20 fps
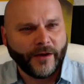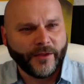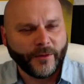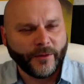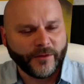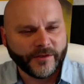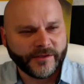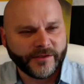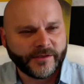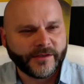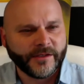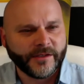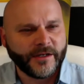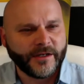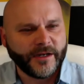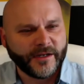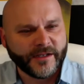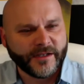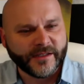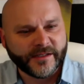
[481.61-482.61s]
There was
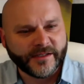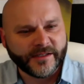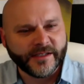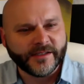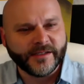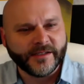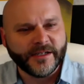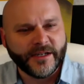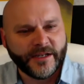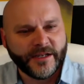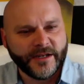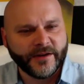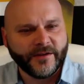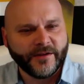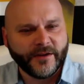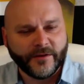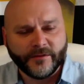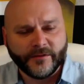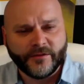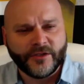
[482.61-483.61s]
a consistent
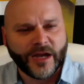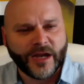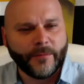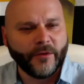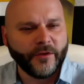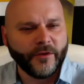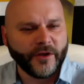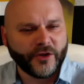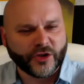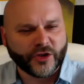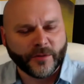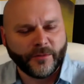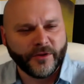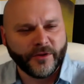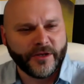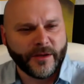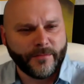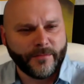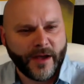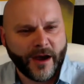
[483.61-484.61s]
double or triple
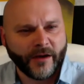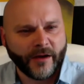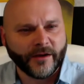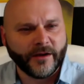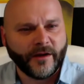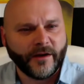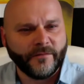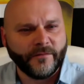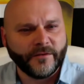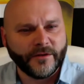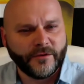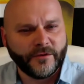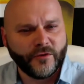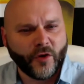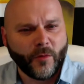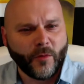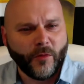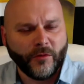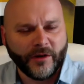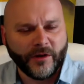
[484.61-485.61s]
the amount of
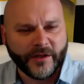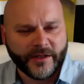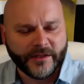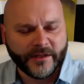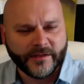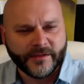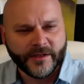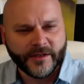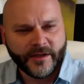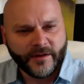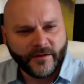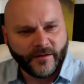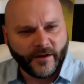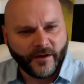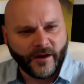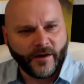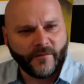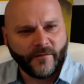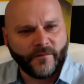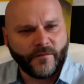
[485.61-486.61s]
normal leads
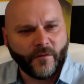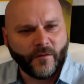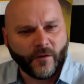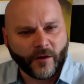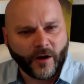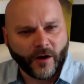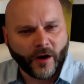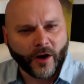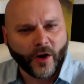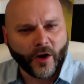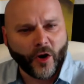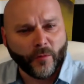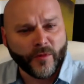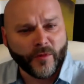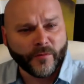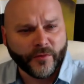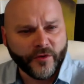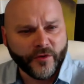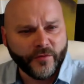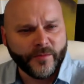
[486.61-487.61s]
for our home
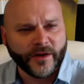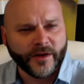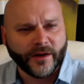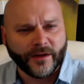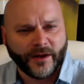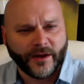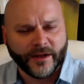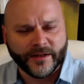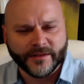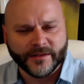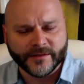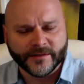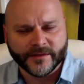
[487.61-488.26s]
improvement clients.